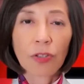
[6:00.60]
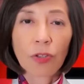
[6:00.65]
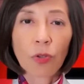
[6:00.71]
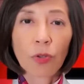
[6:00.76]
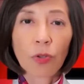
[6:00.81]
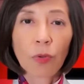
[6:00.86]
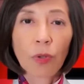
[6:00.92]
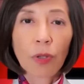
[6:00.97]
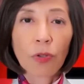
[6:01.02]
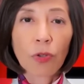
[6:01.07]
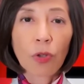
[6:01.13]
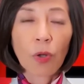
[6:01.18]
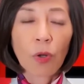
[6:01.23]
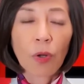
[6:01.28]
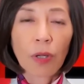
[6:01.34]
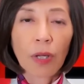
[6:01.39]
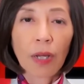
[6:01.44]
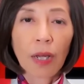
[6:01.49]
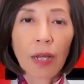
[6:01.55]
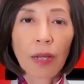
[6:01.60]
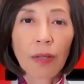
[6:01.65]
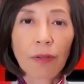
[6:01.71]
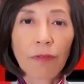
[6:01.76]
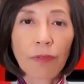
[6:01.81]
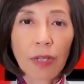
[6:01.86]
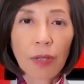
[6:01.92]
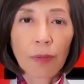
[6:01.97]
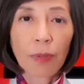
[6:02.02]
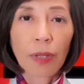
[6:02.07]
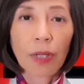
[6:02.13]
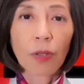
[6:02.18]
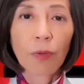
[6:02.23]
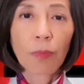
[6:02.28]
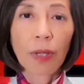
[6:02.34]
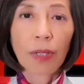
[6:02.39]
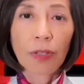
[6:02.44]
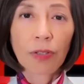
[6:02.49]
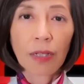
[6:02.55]
Yuyuan Talk, the Filipino
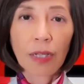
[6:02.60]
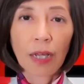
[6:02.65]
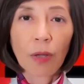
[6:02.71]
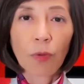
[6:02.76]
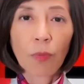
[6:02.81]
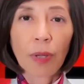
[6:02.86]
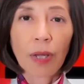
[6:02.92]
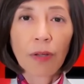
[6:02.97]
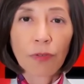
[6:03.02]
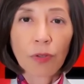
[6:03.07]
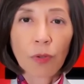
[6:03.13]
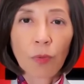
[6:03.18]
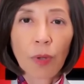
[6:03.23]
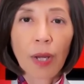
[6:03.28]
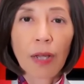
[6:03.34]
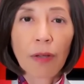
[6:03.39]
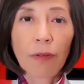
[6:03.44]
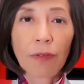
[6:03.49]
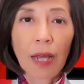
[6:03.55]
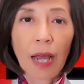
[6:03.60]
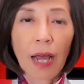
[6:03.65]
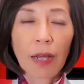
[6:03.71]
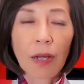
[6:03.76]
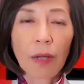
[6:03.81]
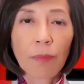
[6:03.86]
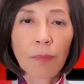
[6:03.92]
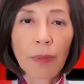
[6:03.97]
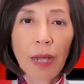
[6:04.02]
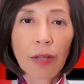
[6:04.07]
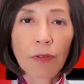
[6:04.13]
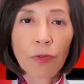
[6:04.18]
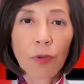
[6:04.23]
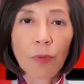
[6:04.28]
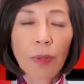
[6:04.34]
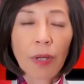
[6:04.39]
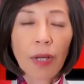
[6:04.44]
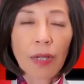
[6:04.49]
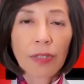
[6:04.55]
personnel waved the white flag and begged for
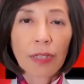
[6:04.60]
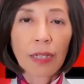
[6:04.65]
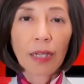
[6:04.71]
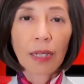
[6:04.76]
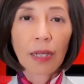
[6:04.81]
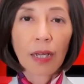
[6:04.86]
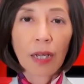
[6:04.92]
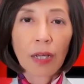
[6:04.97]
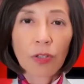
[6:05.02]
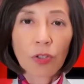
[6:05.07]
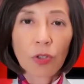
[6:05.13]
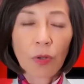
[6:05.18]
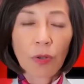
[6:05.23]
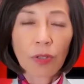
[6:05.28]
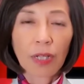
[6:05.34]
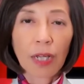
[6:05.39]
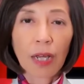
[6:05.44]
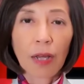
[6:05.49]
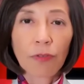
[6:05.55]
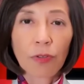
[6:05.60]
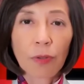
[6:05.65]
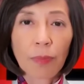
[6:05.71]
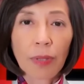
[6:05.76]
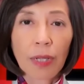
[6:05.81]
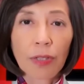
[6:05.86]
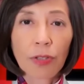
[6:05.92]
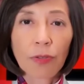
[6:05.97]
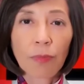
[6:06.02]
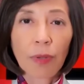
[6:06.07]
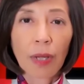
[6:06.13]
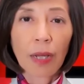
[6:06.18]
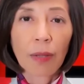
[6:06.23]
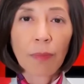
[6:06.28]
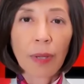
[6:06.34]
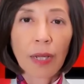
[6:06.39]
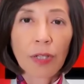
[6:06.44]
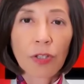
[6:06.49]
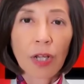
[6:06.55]
mercy shortly after being sprayed
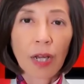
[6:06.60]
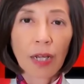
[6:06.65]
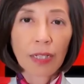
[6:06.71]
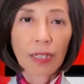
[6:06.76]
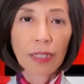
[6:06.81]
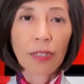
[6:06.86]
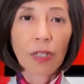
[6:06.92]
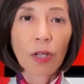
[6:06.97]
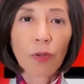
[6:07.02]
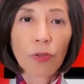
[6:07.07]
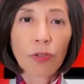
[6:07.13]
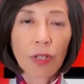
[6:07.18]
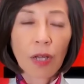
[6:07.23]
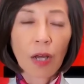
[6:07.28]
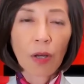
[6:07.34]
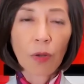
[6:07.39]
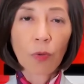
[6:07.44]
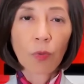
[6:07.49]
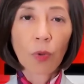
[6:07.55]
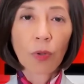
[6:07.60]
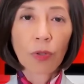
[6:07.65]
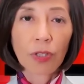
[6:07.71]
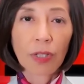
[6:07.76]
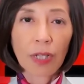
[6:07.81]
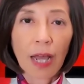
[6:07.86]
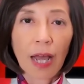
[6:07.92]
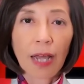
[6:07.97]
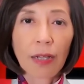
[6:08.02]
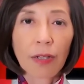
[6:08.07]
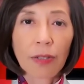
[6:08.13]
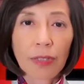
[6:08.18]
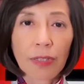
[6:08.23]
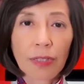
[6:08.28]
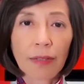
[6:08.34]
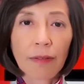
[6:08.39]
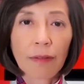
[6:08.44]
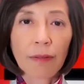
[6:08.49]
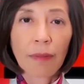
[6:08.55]
by Chinese Coast Guard water
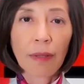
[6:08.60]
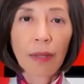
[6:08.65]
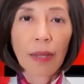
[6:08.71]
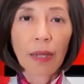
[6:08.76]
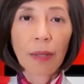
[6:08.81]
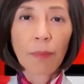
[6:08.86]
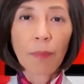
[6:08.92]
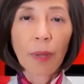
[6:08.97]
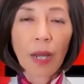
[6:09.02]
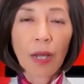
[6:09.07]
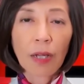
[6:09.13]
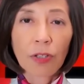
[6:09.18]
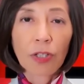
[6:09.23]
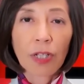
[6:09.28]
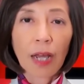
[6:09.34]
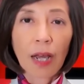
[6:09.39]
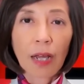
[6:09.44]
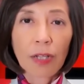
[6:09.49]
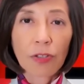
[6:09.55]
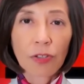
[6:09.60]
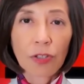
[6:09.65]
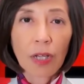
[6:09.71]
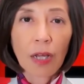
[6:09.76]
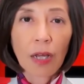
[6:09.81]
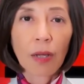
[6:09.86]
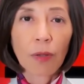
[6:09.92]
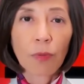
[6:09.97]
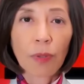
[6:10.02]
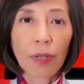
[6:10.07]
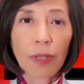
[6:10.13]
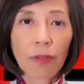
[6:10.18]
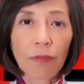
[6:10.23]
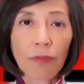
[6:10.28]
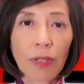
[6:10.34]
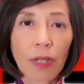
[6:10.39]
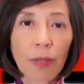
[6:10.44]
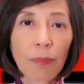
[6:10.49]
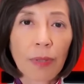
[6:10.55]
cannons. In March last year, when the
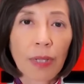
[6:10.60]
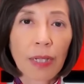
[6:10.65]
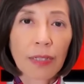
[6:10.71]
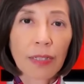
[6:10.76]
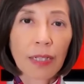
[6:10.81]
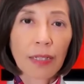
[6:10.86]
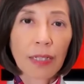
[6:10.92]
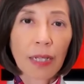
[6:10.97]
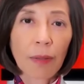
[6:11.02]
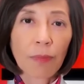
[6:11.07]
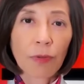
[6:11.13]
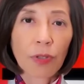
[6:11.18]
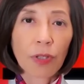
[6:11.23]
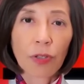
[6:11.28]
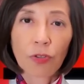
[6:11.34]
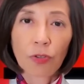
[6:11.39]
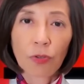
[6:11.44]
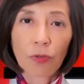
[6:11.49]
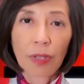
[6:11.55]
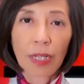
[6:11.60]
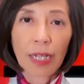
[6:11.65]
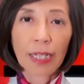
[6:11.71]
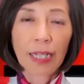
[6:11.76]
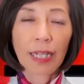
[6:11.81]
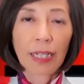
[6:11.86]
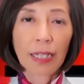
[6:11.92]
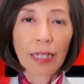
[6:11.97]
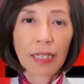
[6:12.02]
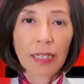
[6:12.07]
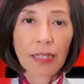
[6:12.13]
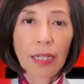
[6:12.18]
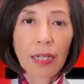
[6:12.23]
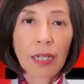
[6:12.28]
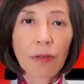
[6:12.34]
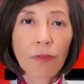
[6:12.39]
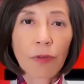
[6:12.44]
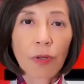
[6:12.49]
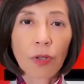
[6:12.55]
Philippines attempted to illegally
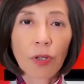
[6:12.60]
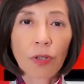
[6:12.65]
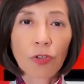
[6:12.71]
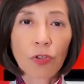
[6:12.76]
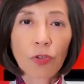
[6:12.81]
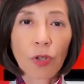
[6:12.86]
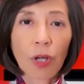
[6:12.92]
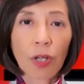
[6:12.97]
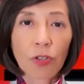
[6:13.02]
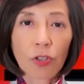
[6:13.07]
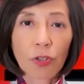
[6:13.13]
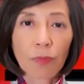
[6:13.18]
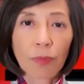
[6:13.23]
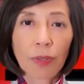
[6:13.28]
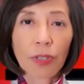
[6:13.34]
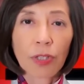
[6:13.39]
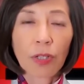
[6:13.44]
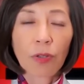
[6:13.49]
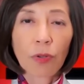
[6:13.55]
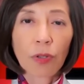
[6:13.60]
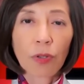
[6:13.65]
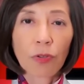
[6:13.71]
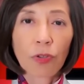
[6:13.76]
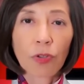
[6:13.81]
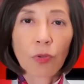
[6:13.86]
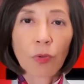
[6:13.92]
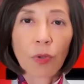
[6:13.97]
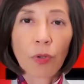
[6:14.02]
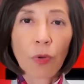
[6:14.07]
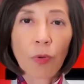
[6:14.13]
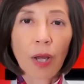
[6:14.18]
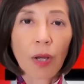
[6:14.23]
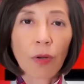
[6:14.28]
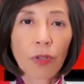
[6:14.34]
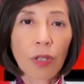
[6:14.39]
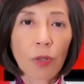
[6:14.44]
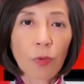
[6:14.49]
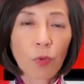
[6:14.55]
deliver construction materials to a
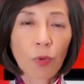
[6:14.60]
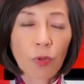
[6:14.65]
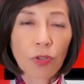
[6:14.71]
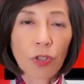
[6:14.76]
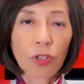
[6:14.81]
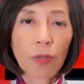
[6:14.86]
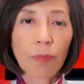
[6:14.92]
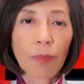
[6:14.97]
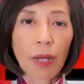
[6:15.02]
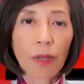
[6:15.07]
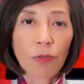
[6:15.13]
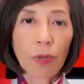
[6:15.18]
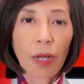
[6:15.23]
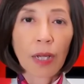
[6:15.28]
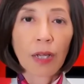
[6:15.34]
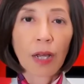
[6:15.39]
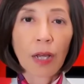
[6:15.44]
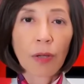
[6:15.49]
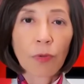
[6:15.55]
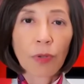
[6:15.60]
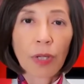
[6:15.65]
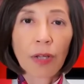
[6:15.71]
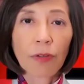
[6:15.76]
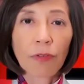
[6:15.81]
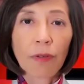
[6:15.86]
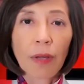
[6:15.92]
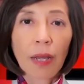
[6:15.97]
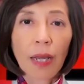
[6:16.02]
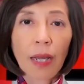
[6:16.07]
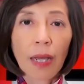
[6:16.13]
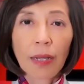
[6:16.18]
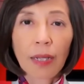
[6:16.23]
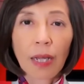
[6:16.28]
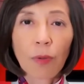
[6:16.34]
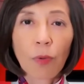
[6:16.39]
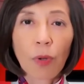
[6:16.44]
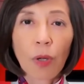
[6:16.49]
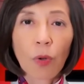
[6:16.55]
grounded warship at Renai Reef,
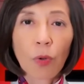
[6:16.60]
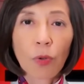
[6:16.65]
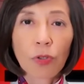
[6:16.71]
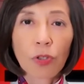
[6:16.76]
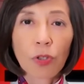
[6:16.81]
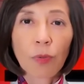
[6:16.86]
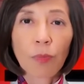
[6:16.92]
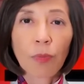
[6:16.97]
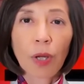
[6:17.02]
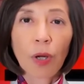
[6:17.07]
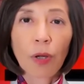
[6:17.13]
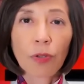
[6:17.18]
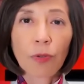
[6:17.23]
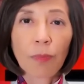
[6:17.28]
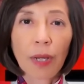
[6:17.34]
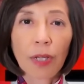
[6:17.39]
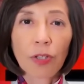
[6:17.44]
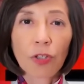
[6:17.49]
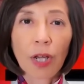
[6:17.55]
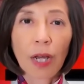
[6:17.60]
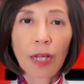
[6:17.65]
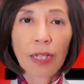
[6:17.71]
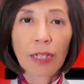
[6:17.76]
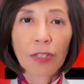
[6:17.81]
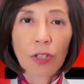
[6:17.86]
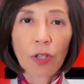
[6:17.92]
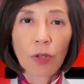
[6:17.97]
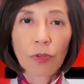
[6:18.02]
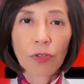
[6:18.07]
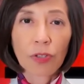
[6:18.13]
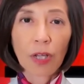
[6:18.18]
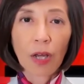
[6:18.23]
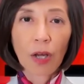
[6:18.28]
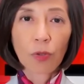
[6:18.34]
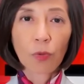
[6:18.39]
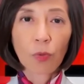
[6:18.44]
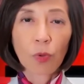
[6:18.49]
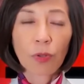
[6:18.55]
they were also blocked by Chinese Coast
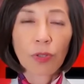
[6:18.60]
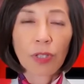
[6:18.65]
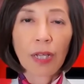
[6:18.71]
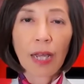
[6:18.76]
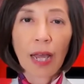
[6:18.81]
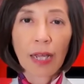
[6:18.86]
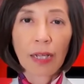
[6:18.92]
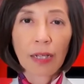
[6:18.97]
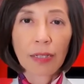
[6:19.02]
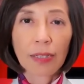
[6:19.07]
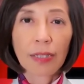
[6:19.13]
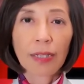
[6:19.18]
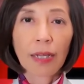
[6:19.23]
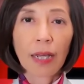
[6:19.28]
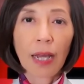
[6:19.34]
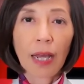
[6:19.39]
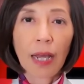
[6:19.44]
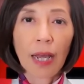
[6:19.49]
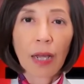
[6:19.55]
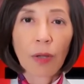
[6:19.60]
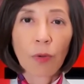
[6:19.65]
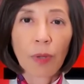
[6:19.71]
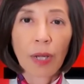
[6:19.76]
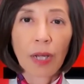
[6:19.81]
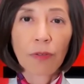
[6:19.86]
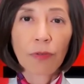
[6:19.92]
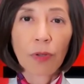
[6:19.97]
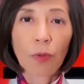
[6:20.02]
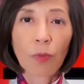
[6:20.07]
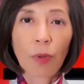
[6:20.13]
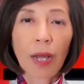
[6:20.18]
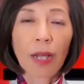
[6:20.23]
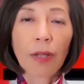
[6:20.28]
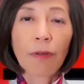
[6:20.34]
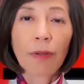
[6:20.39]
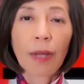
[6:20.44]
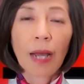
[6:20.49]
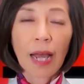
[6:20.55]
Guard water cannons and waved a
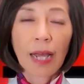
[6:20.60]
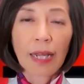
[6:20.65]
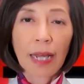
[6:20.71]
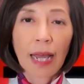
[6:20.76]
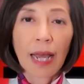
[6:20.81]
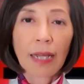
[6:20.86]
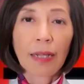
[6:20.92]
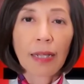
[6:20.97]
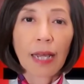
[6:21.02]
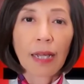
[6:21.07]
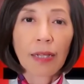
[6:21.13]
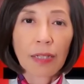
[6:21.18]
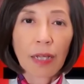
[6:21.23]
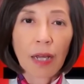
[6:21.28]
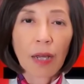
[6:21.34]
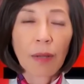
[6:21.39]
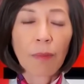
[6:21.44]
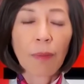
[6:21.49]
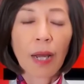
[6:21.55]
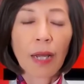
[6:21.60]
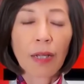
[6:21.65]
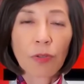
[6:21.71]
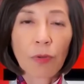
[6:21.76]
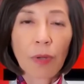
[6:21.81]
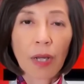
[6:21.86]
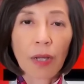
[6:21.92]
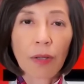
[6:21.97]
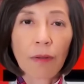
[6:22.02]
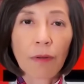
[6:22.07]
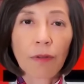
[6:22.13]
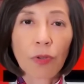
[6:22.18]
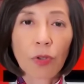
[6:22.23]
white flag at that time as well.